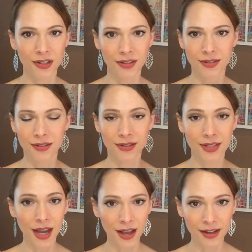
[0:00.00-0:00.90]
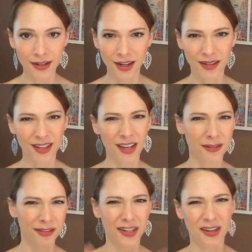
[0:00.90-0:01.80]
as it's done, and kind
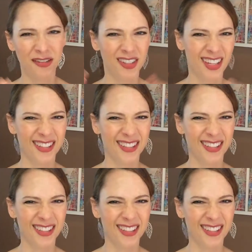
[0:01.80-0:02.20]
of, you know,